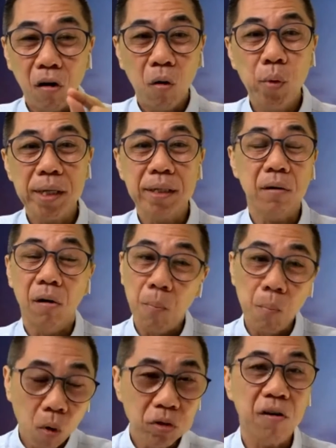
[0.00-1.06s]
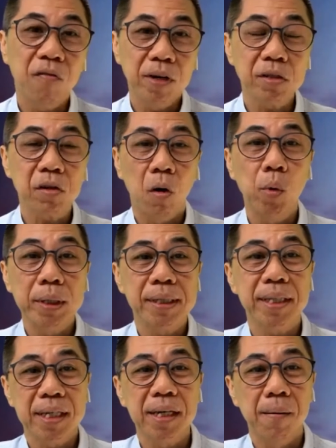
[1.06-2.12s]
always or most of us always
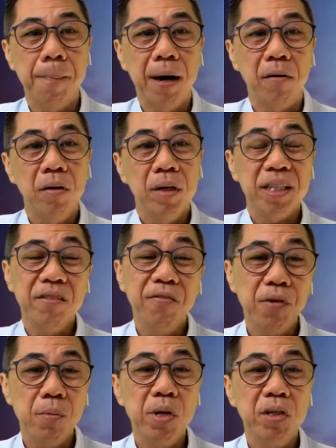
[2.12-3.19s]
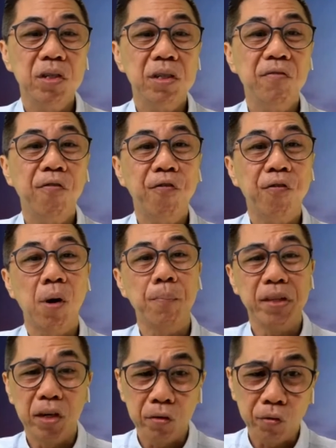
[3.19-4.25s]
think about information
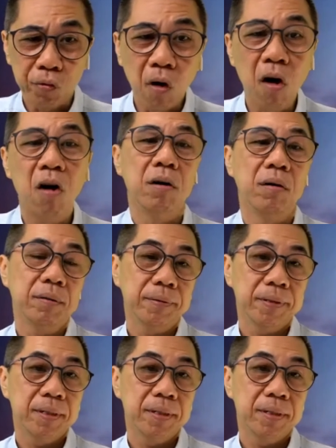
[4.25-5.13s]
from the wrong